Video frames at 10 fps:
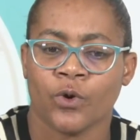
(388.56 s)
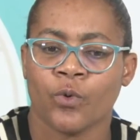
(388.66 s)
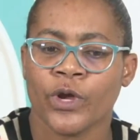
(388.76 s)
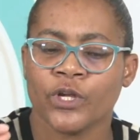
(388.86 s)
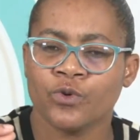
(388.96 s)

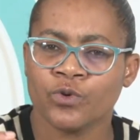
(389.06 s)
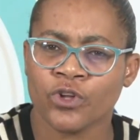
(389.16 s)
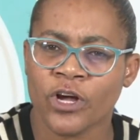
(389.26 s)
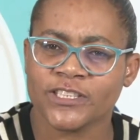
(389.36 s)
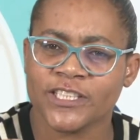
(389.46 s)
we do
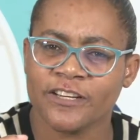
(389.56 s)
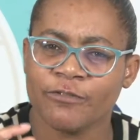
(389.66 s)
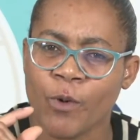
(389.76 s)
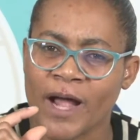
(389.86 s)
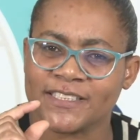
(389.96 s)
not give
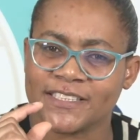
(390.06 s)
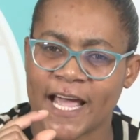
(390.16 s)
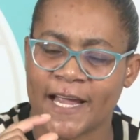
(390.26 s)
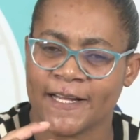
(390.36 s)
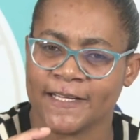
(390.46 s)

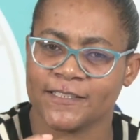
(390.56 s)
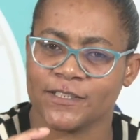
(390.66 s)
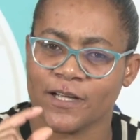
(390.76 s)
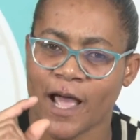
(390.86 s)
one-sided